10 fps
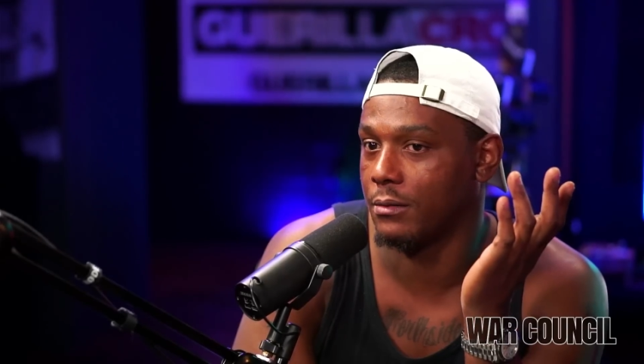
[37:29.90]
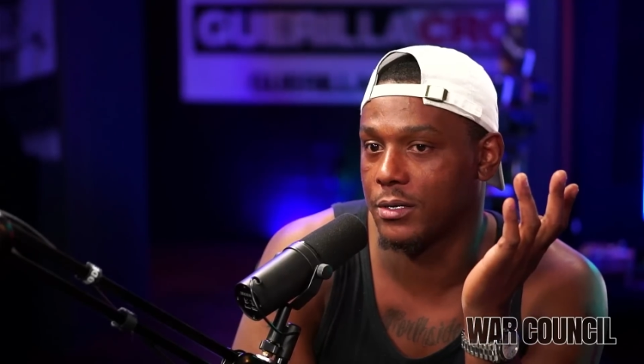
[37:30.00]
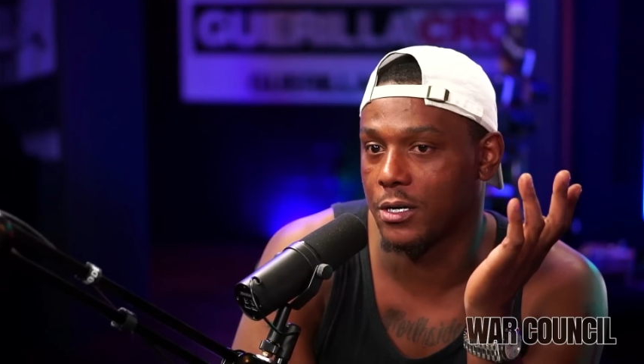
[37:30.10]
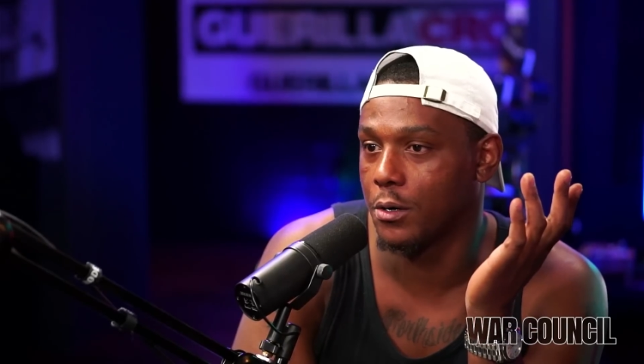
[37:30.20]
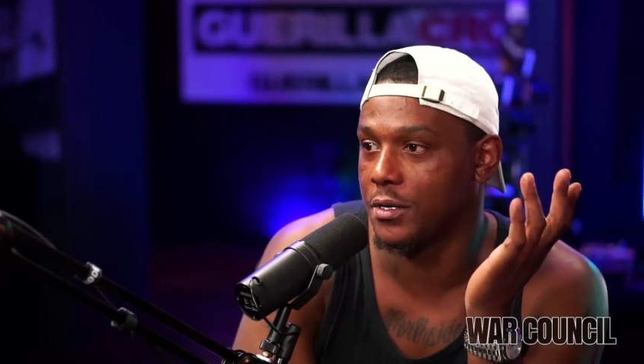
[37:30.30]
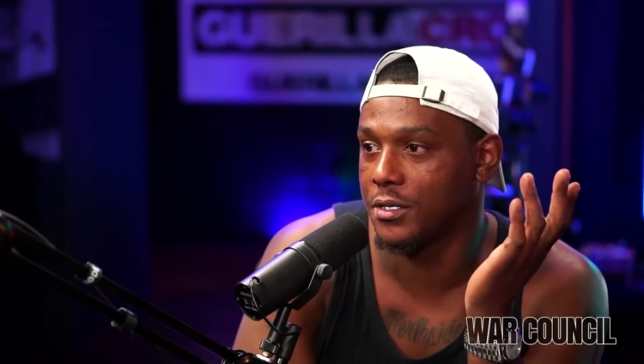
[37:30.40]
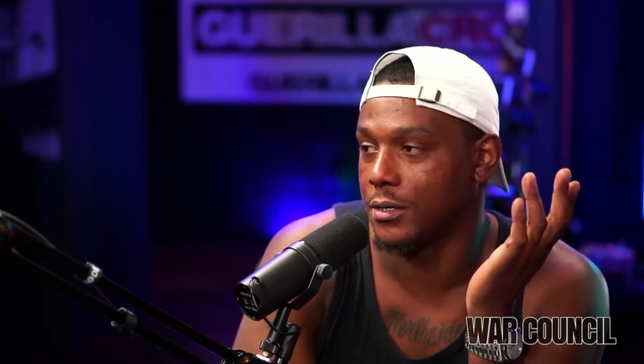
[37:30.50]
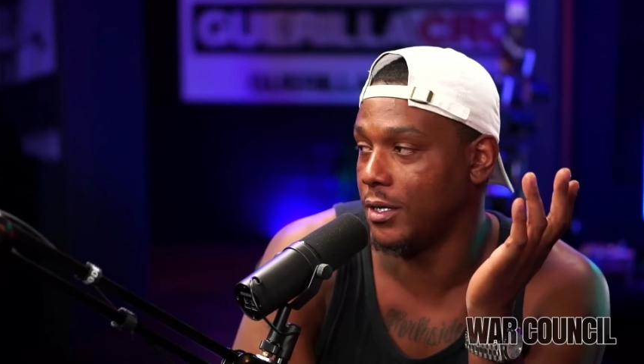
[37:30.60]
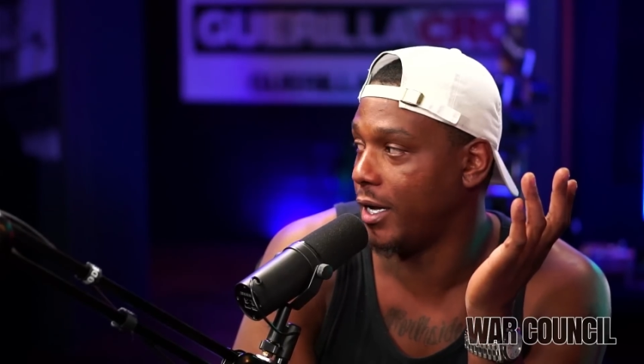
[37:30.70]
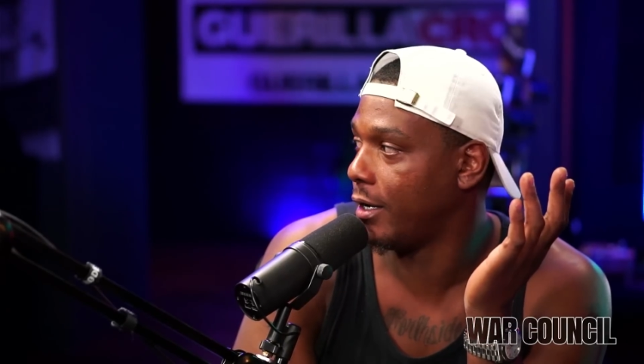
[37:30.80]
This is
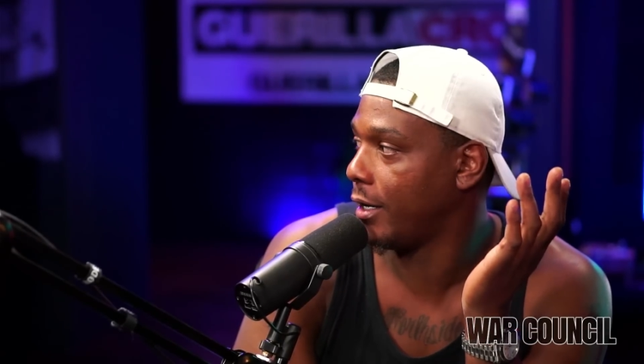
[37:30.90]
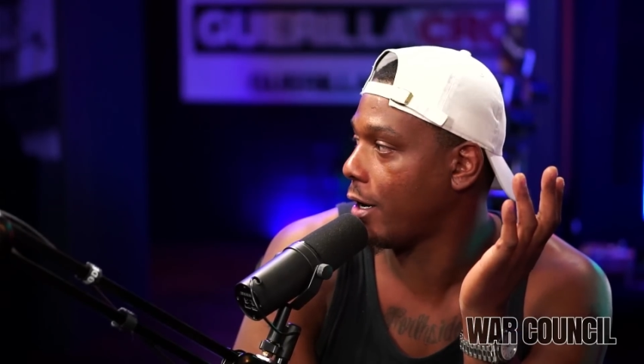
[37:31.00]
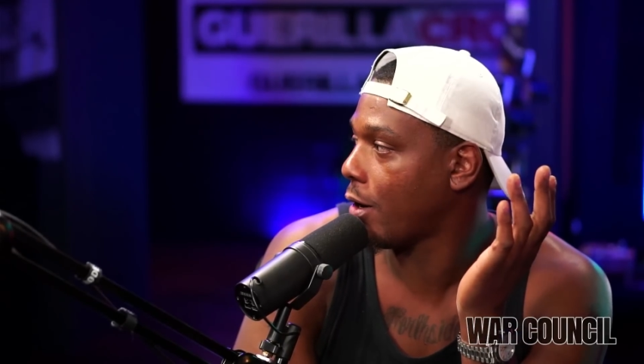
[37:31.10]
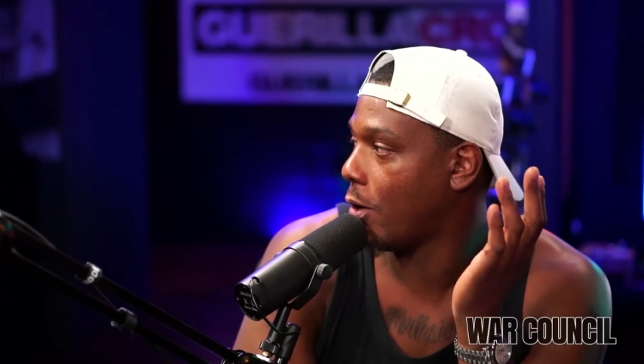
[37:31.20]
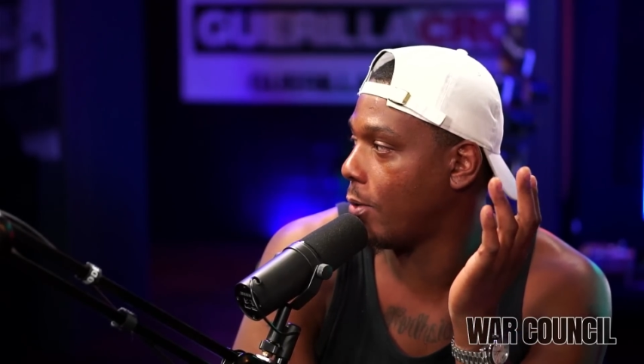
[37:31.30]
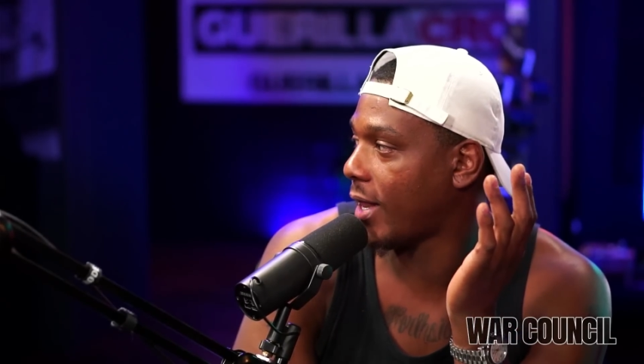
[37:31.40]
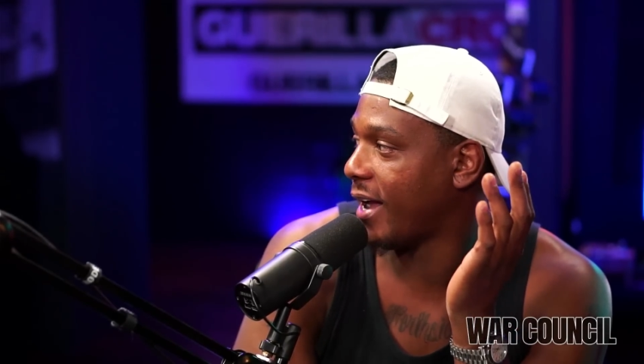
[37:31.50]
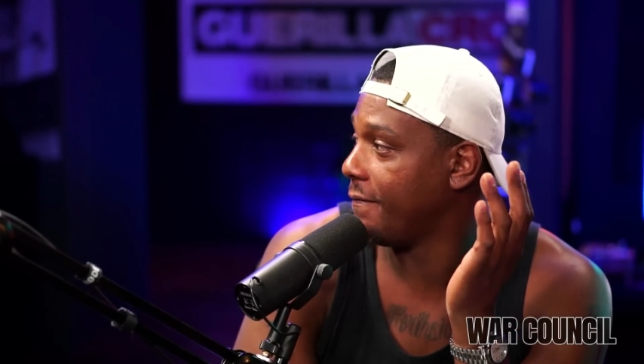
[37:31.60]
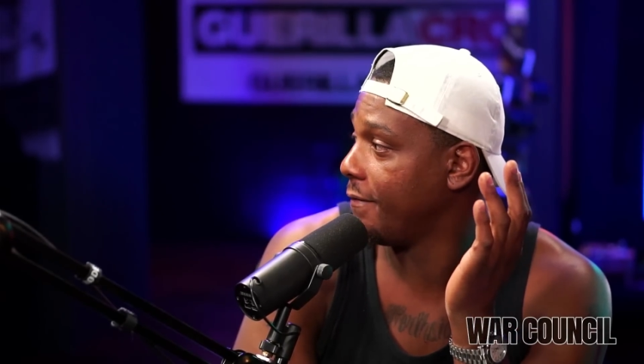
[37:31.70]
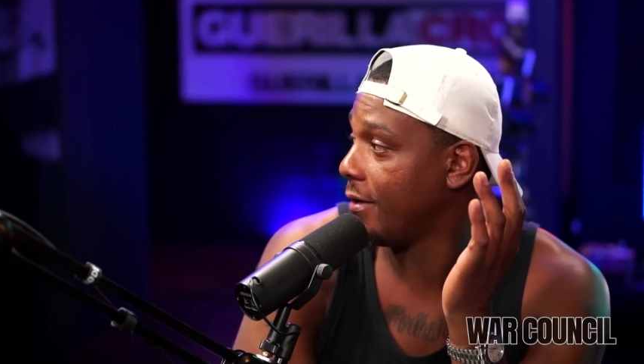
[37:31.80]
literally her whole
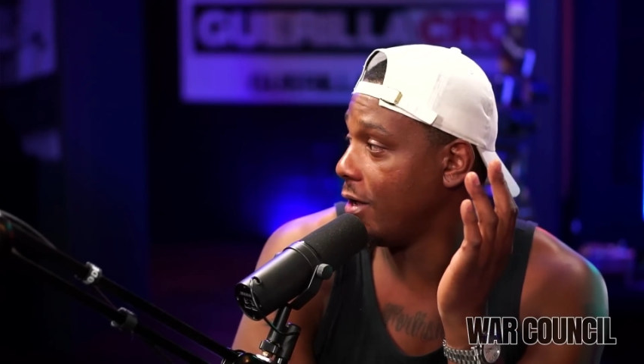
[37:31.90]
life.